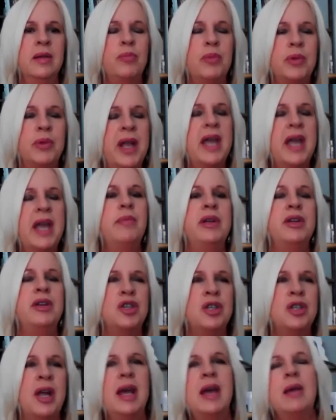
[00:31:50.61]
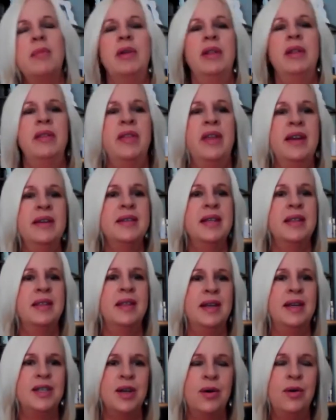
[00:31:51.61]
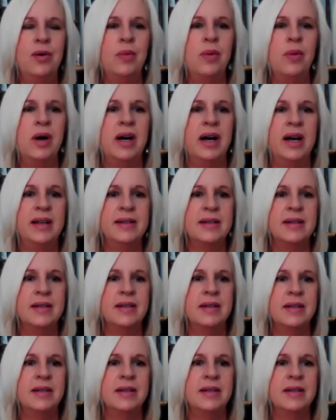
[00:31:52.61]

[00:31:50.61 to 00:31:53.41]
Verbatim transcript: blame and shame and things that they don't want